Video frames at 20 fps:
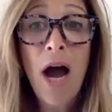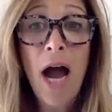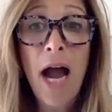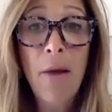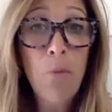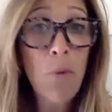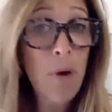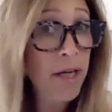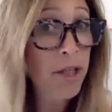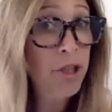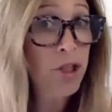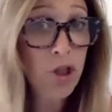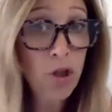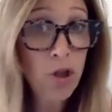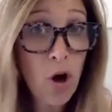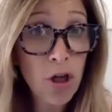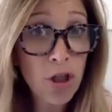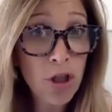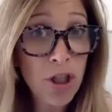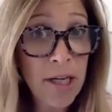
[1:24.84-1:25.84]
I want to just
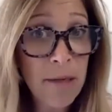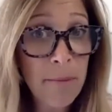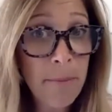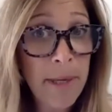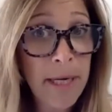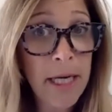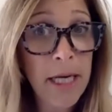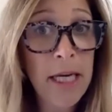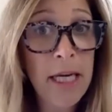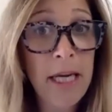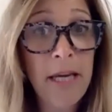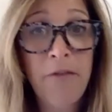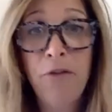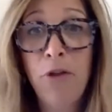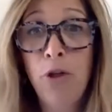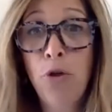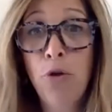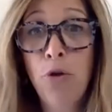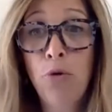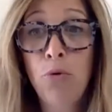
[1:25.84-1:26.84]
caution anybody,
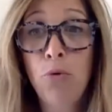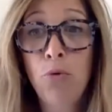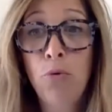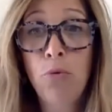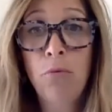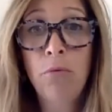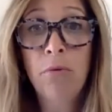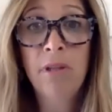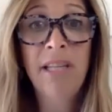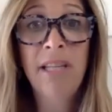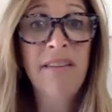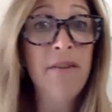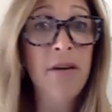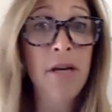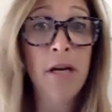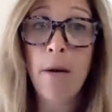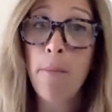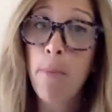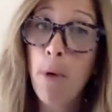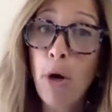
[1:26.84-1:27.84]
if you live in
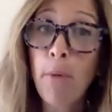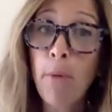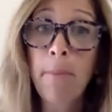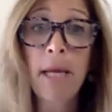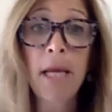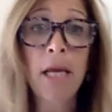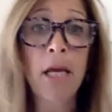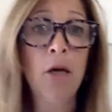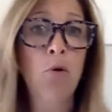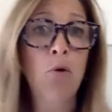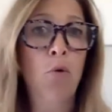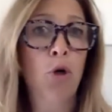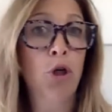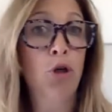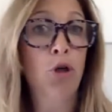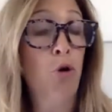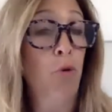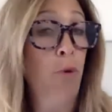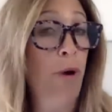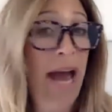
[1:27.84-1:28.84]
an apartment or
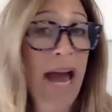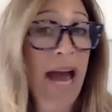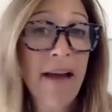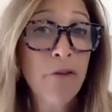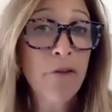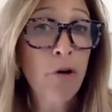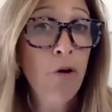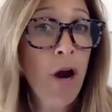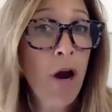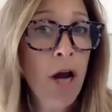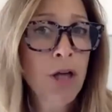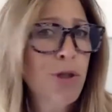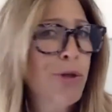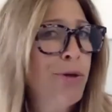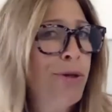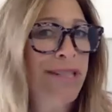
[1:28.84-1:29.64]
you don't have a garage,